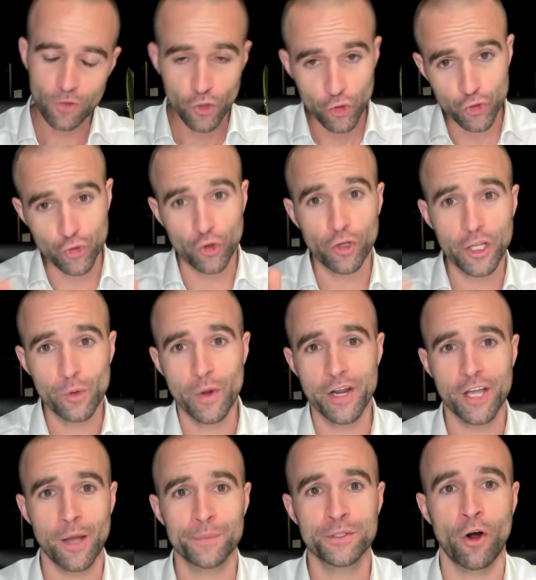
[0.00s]
truly, when
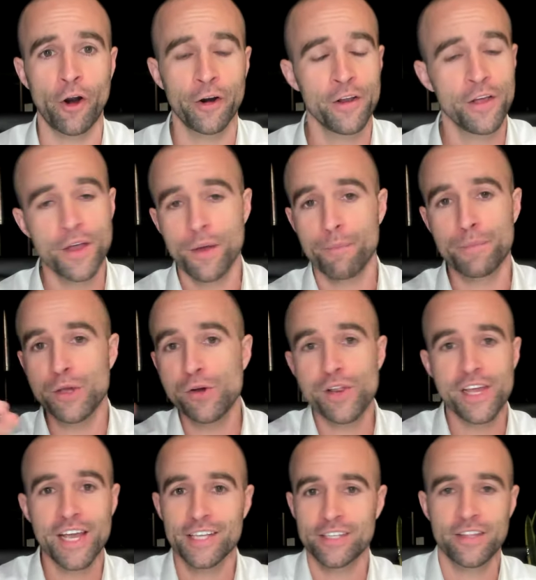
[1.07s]
it comes to art,
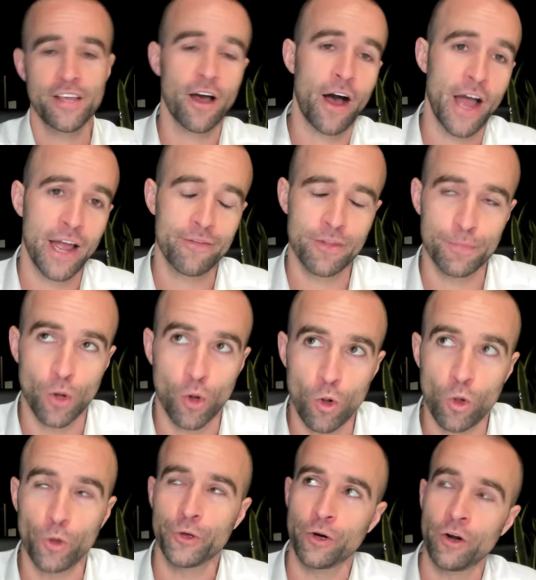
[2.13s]
beauty is in the eye of the
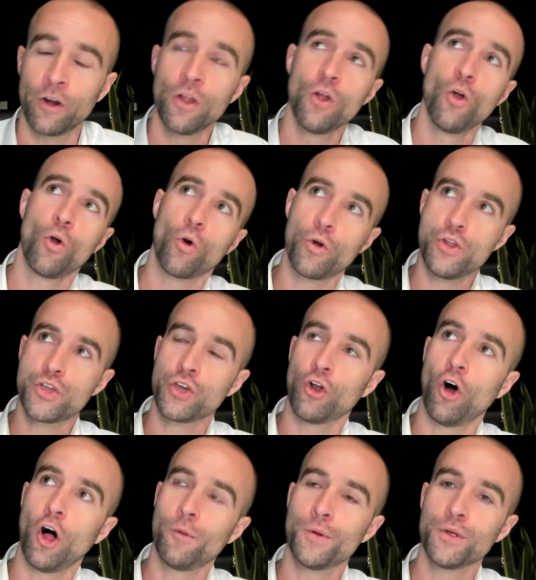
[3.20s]
beholder, or you could
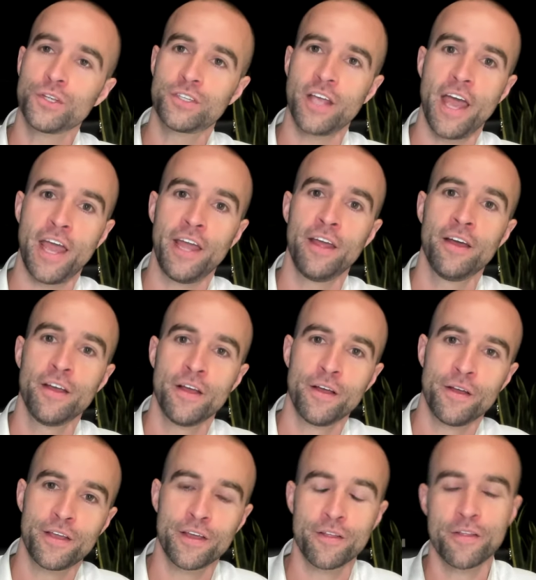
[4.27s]
almost say,
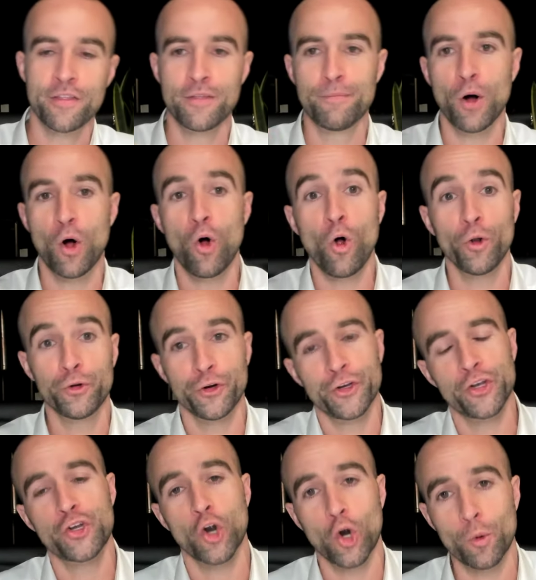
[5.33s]
the beholder
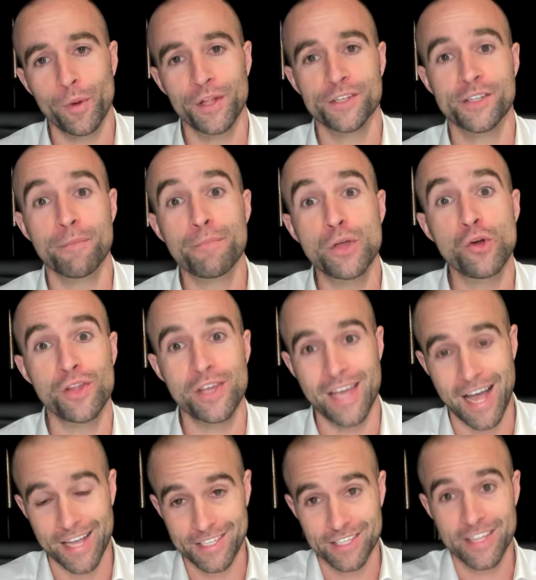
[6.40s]
determines the beauty,
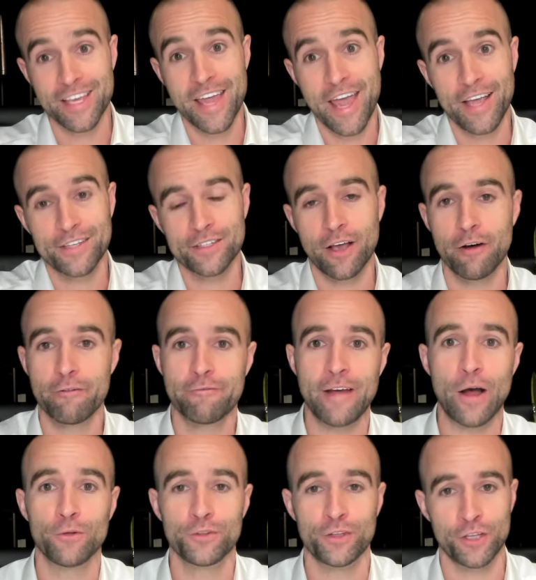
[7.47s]
as is the case of
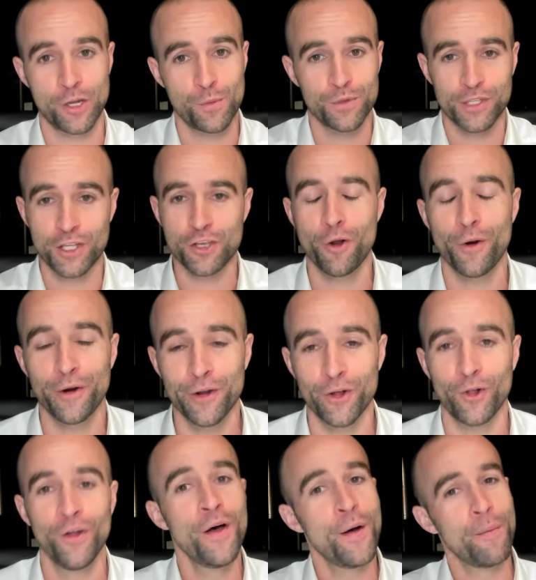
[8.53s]
fountain. It was a
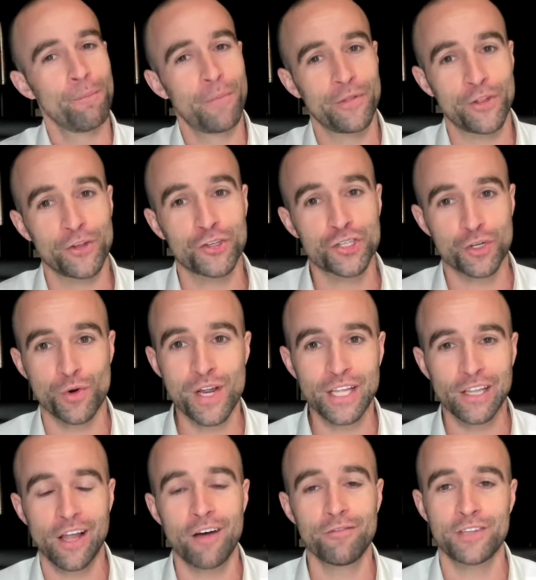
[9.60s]
urinal, but the street
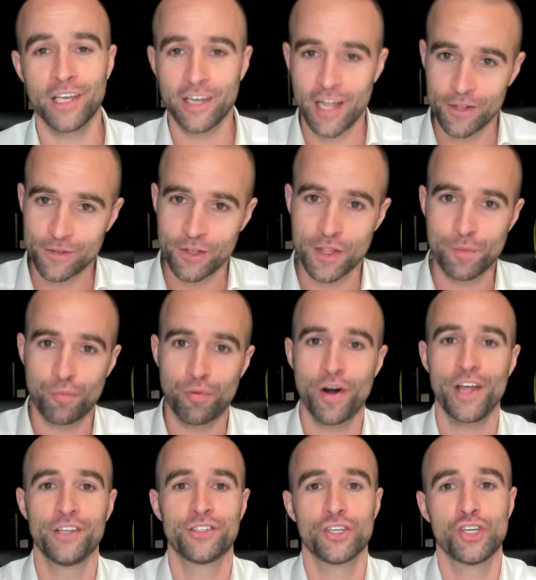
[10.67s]
loved it, and so the
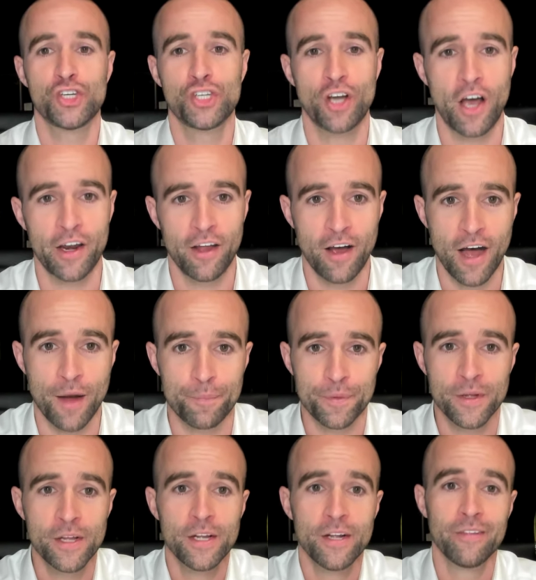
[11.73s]
price shot up.
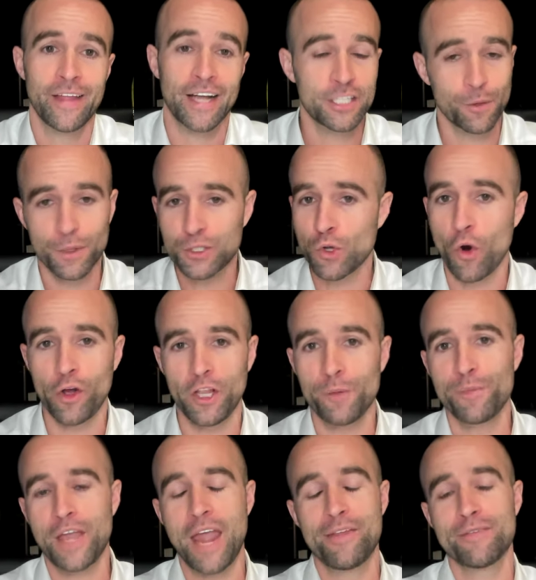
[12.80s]
That's how a toilet
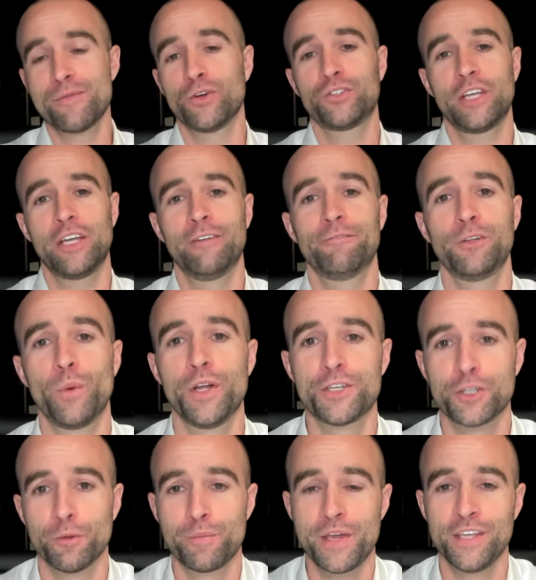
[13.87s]
became the most
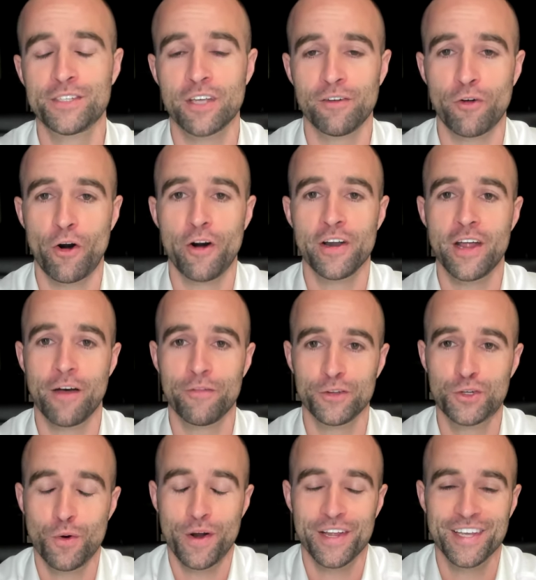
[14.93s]
influential piece of art of the
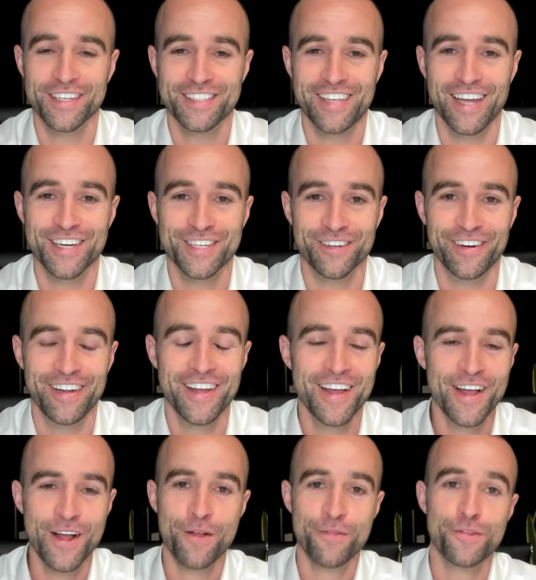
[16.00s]
20th century.
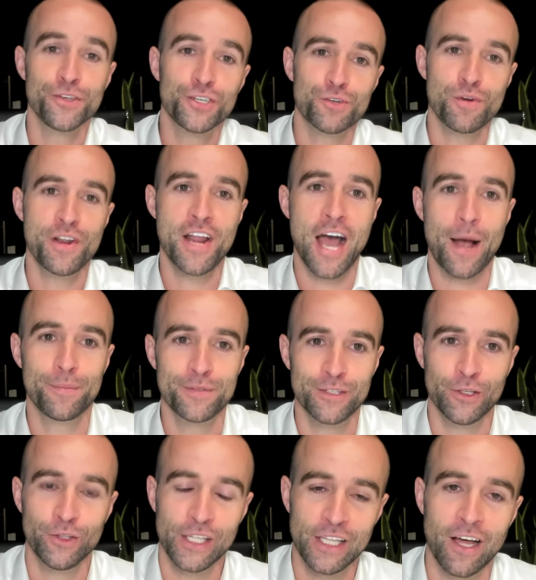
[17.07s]
The street
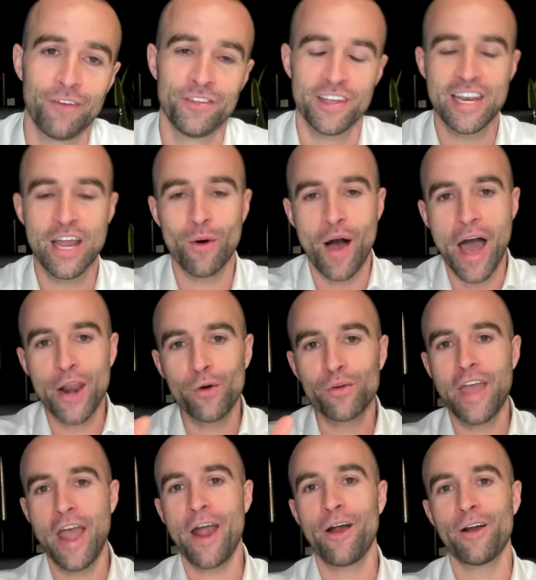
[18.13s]
absolutely loved it. Now, I don't
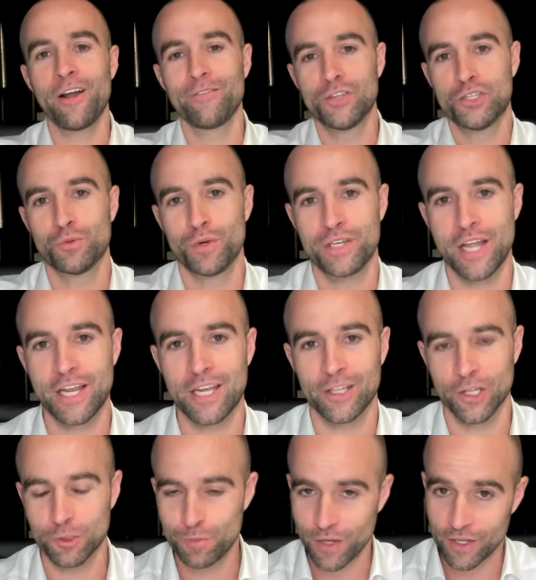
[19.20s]
care if this is
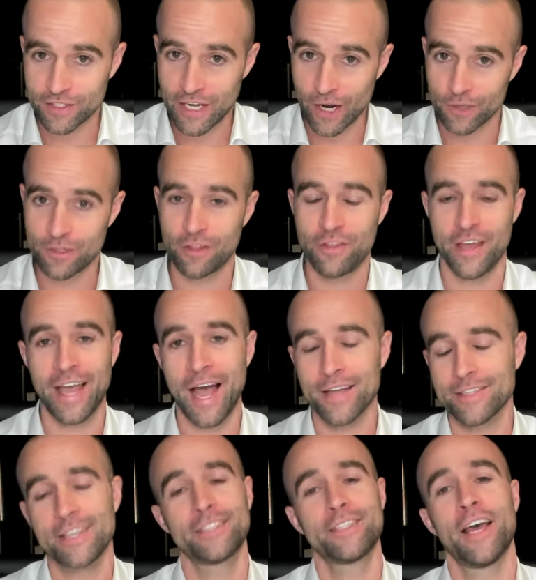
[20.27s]
ridiculous, because here's the thing.
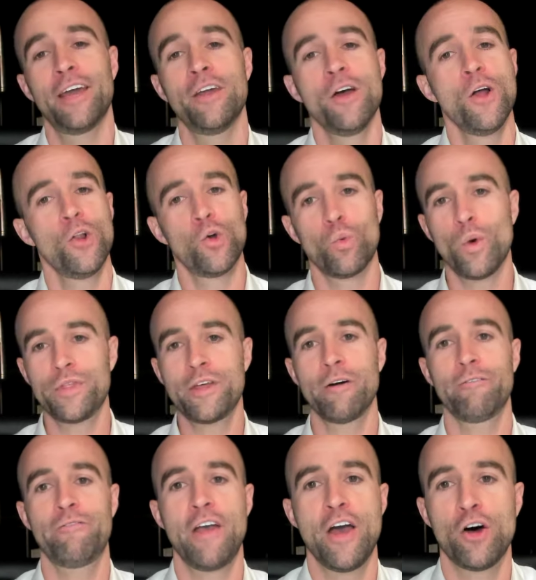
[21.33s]
As I said,
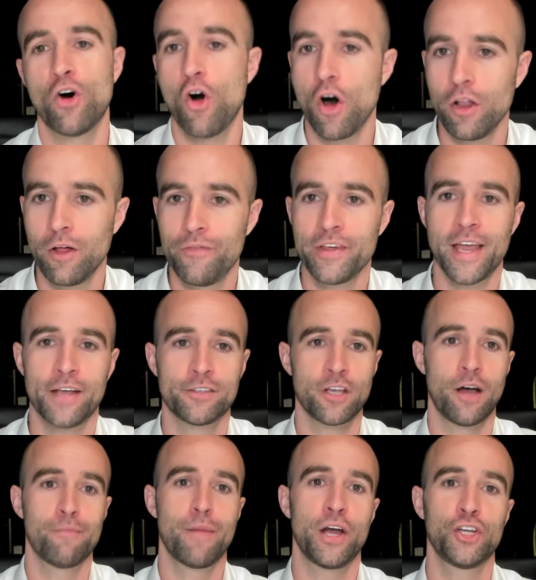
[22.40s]
without fail, all of the guests
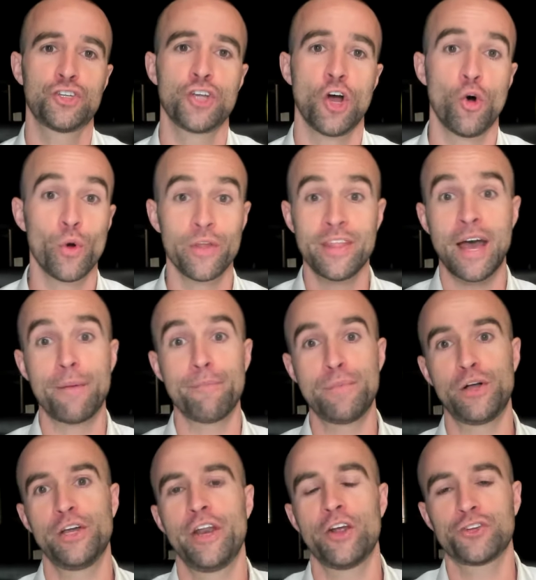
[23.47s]
on my show in that
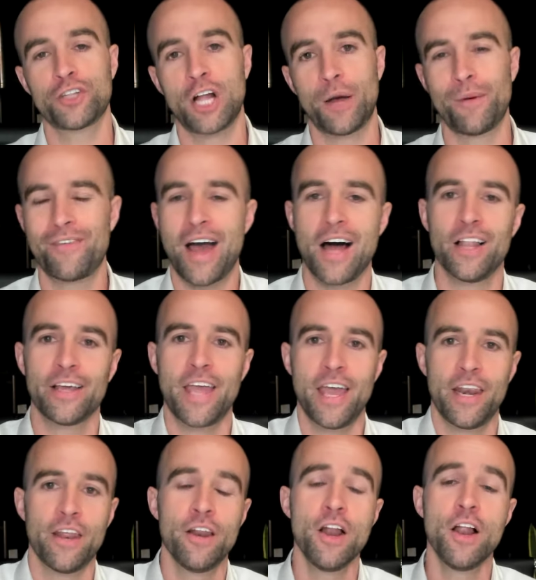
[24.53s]
Billionaires Club have
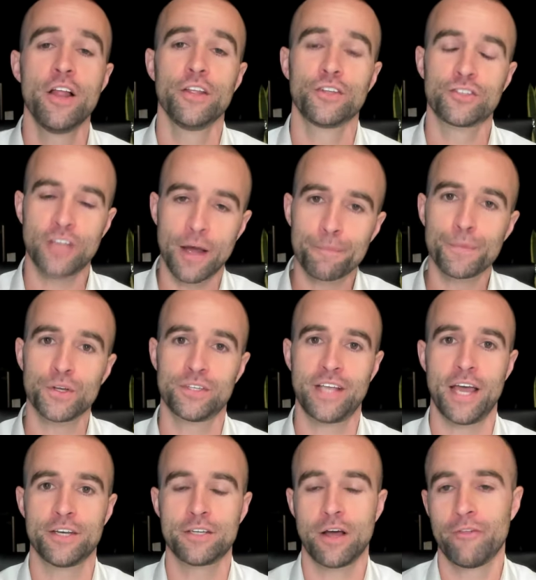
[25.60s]
allocated some
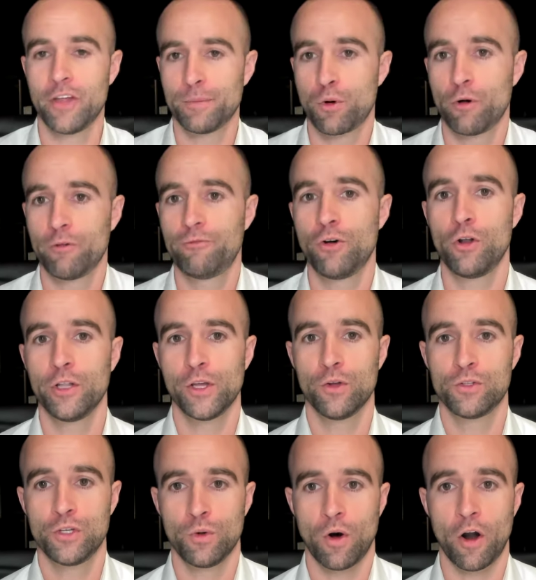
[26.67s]
percent of their portfolio
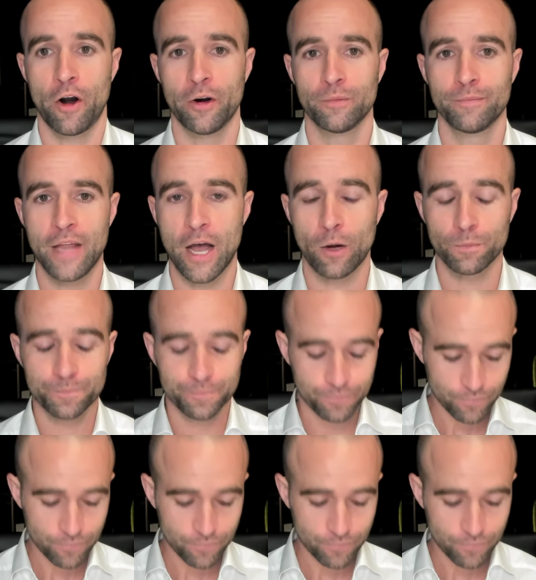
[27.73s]
to art. Now,